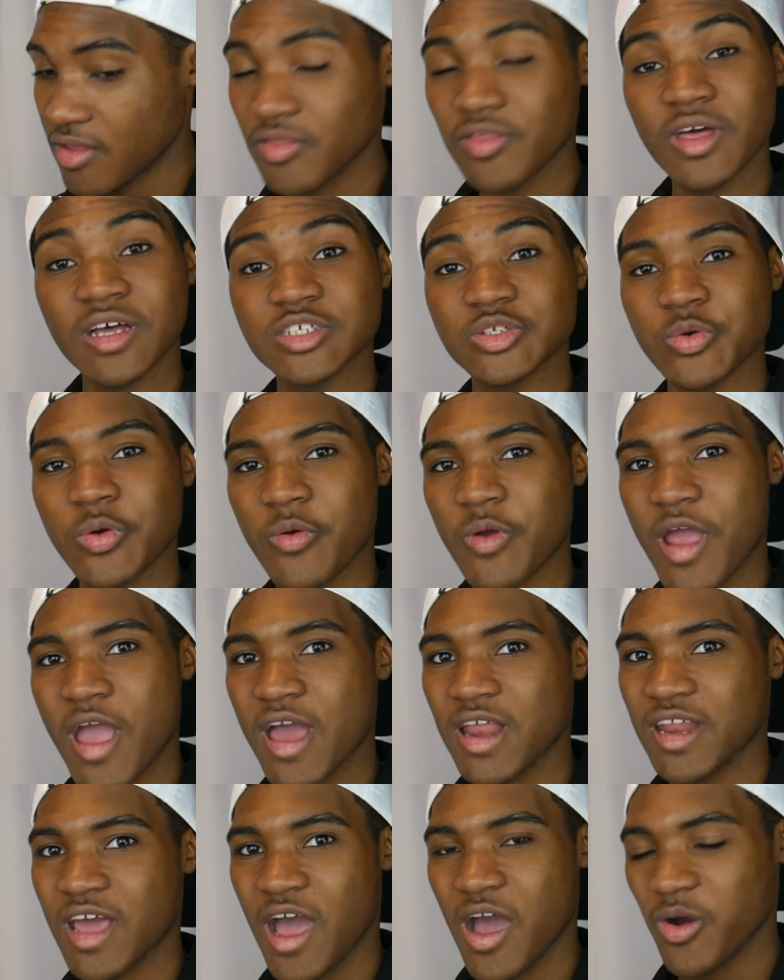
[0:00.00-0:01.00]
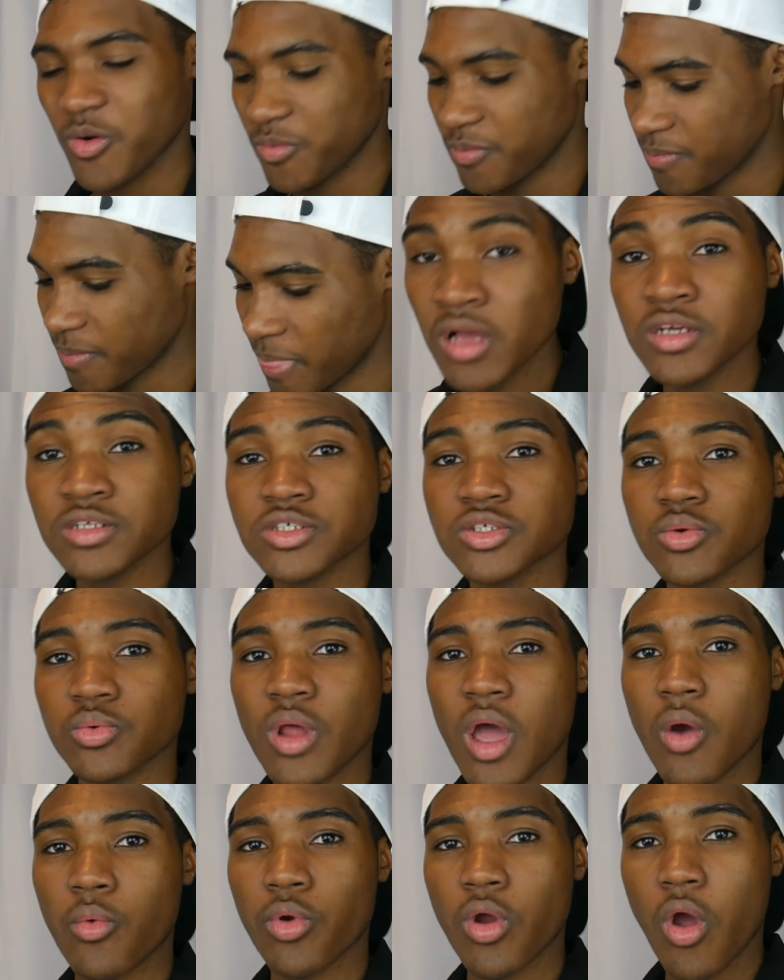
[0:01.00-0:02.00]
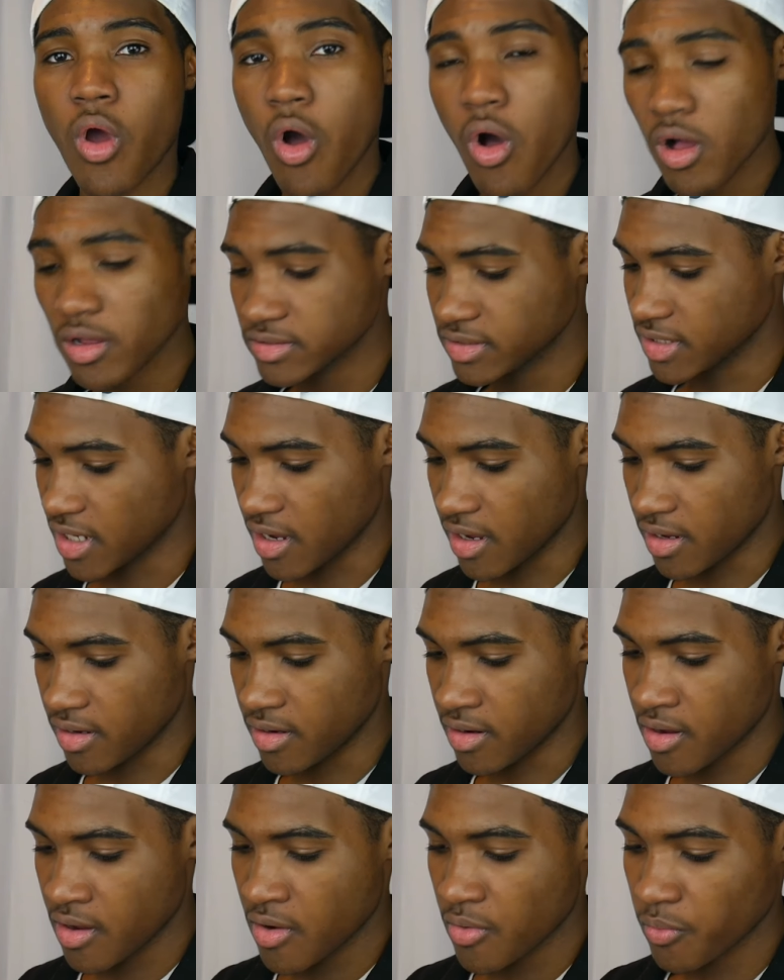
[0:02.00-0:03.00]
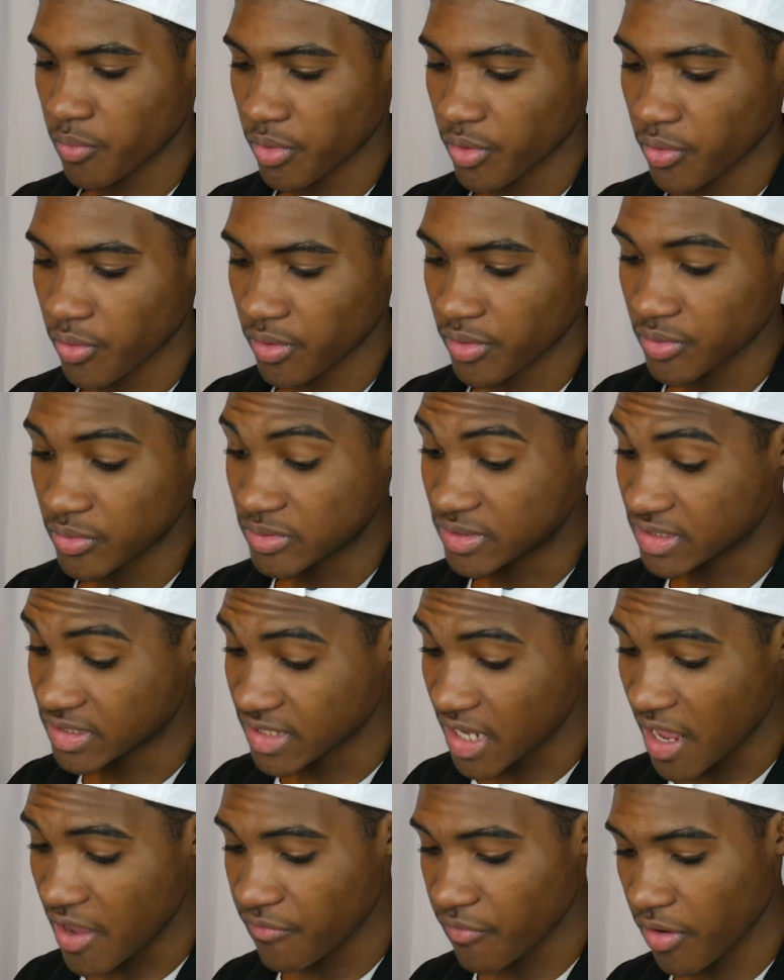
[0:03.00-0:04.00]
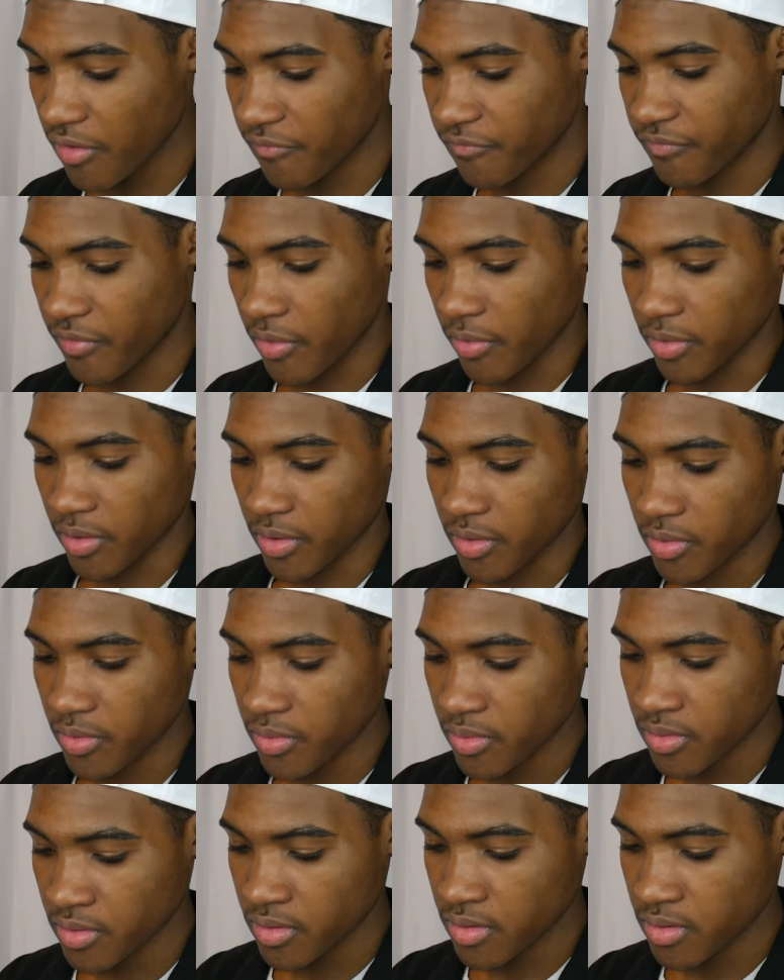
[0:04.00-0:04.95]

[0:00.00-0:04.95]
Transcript: That's where we're at now. So now we're all done. We're going to save our photo.